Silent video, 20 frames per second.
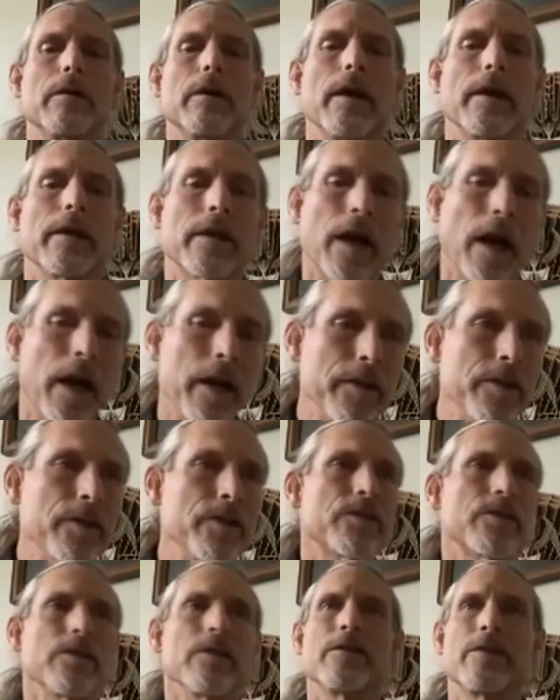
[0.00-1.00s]
and
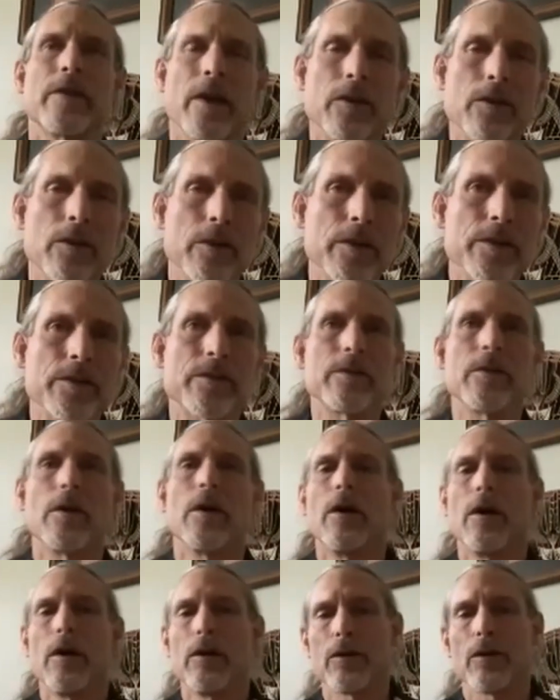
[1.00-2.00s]
kindness and tenderness
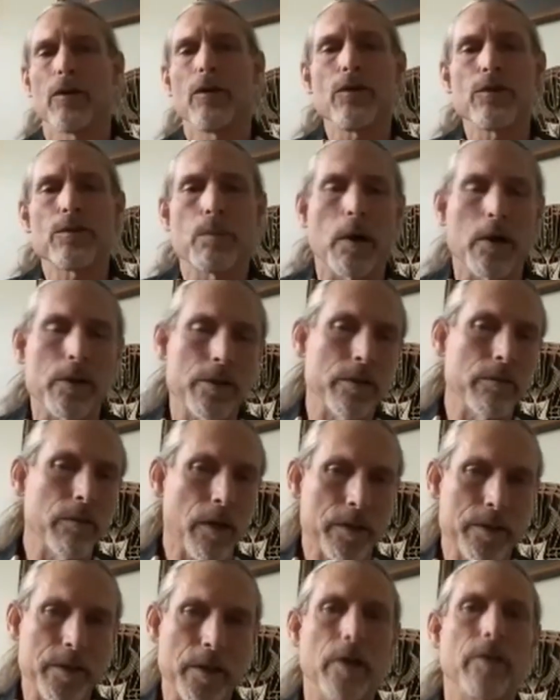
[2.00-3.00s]
to those parts of
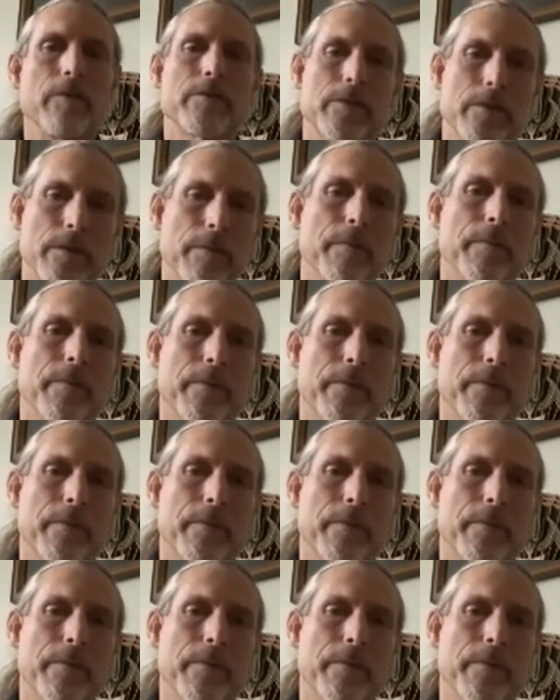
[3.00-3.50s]
ourselves,